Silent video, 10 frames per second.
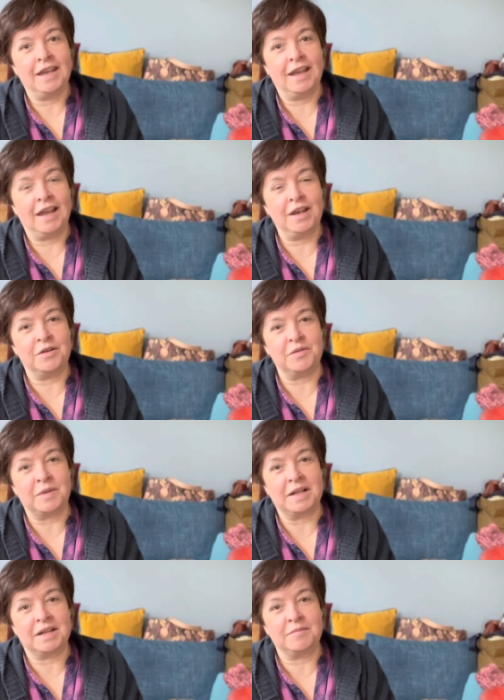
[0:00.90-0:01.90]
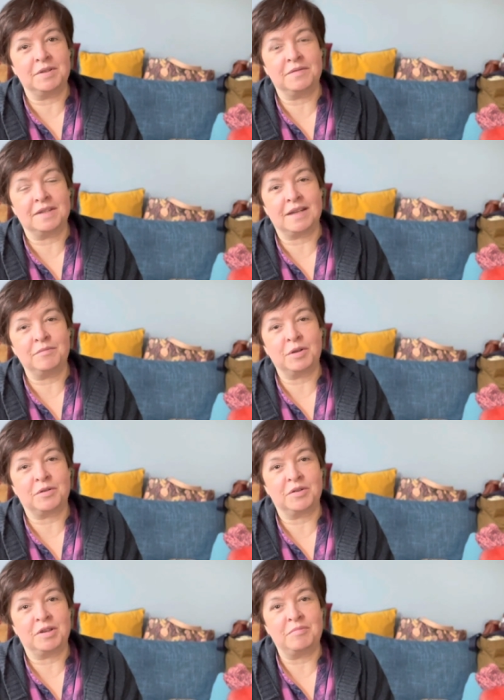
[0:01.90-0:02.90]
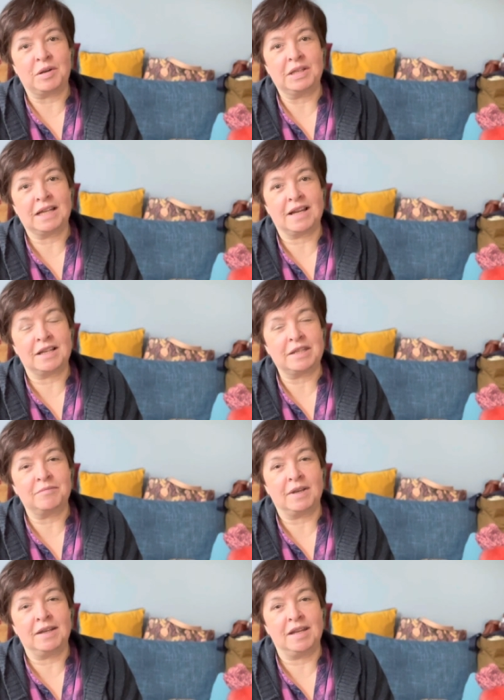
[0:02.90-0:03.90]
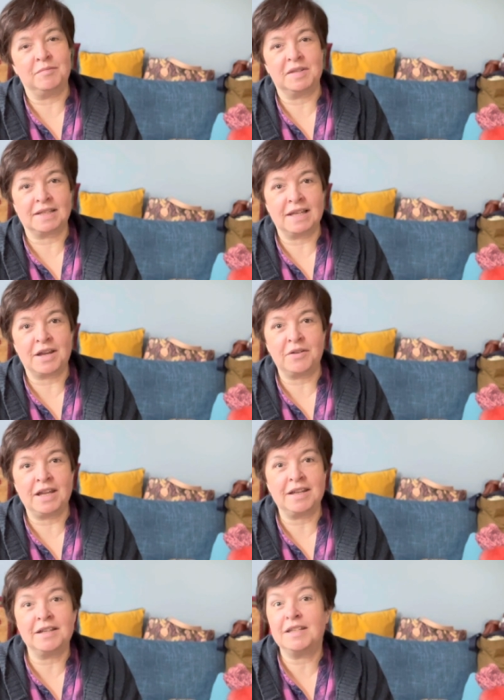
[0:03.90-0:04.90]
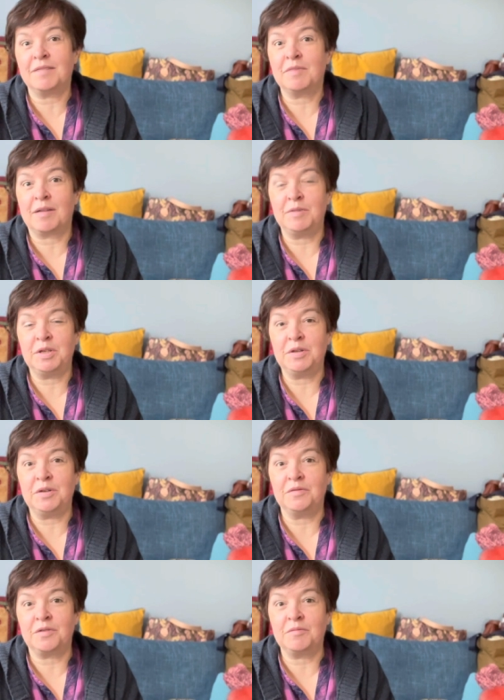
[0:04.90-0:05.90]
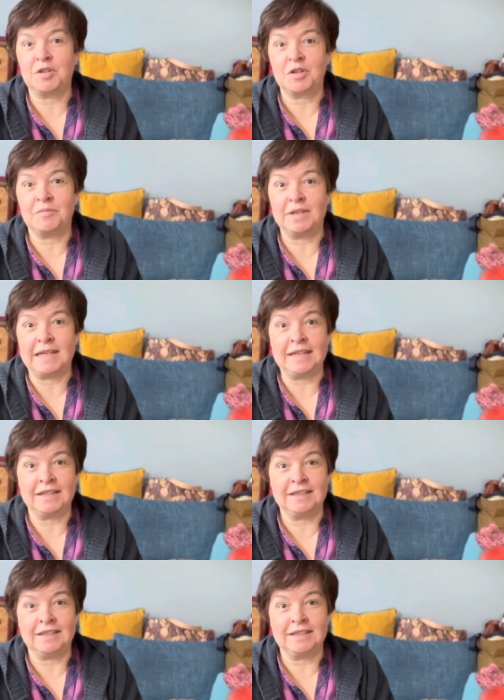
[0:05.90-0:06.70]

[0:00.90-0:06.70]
Hello and welcome to the Sunbirdcrochet Podcast. My name is Claudia and I'm coming to you from Germany.